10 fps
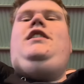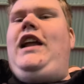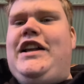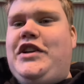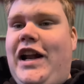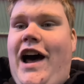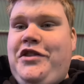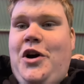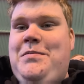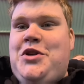Latte Lath
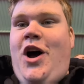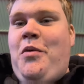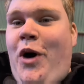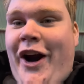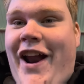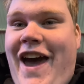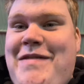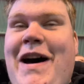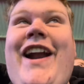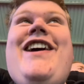comes on. What a
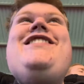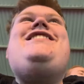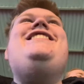name that is!